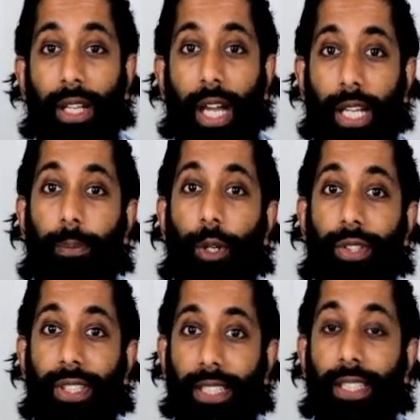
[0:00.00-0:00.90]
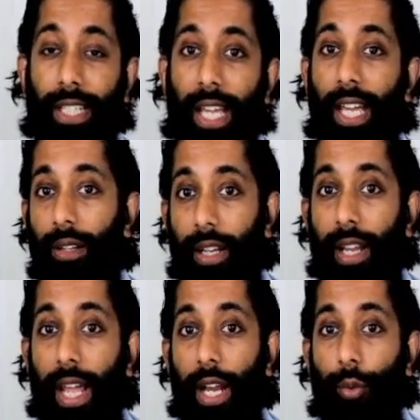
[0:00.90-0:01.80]
and I suppose this is again
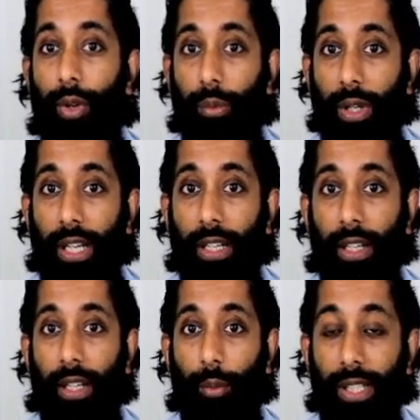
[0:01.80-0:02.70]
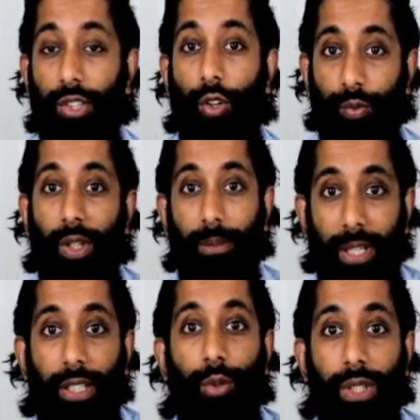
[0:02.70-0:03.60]
an area where software as a medical